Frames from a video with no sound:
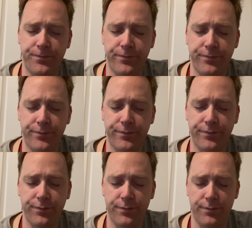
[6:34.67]

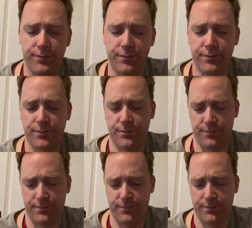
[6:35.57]

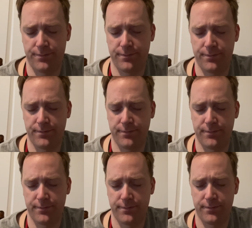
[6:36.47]

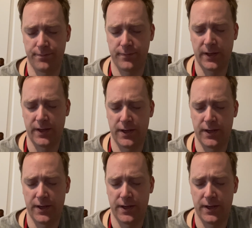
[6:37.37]
(no one is talking)